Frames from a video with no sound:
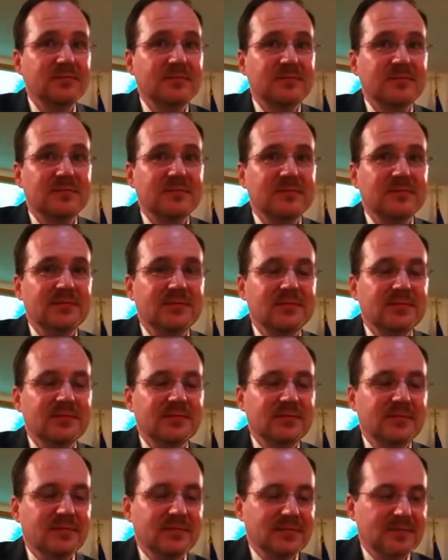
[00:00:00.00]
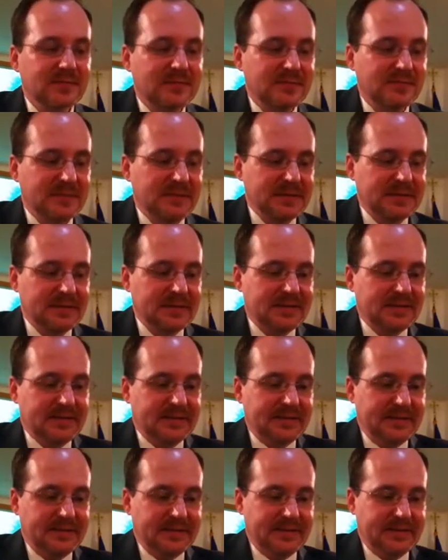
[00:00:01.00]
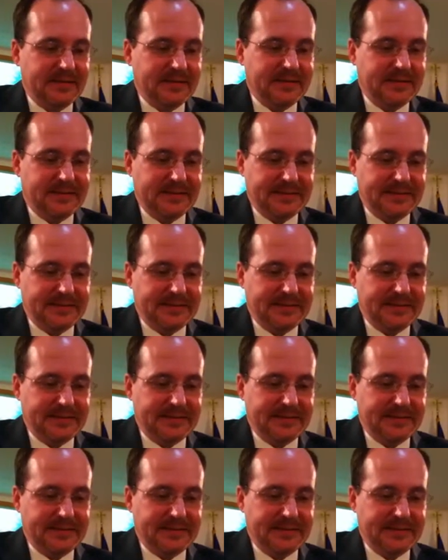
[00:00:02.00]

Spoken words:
(no one is talking)